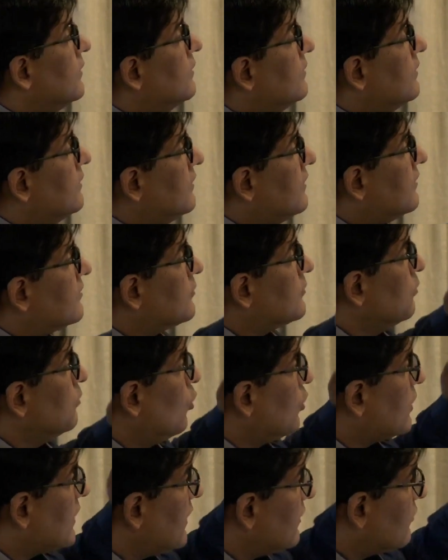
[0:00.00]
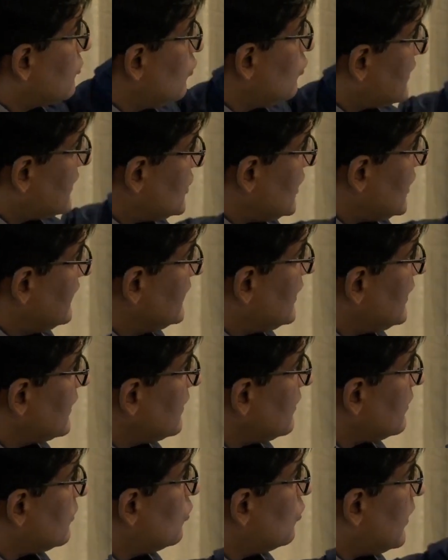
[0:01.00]
the smokers who are changing,
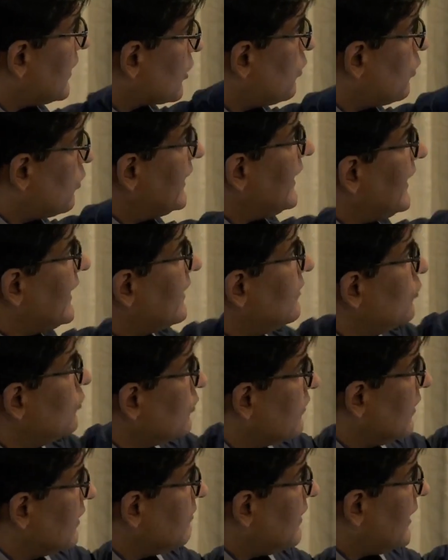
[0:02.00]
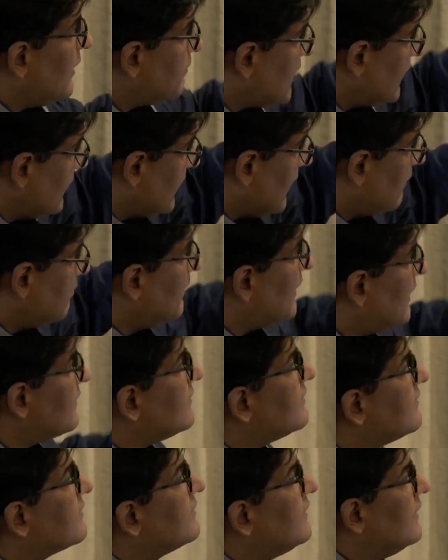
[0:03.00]
who are quitting and using vape, the numbers
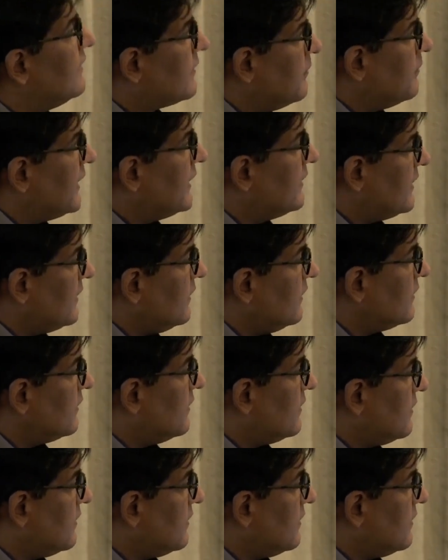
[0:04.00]
has still remained the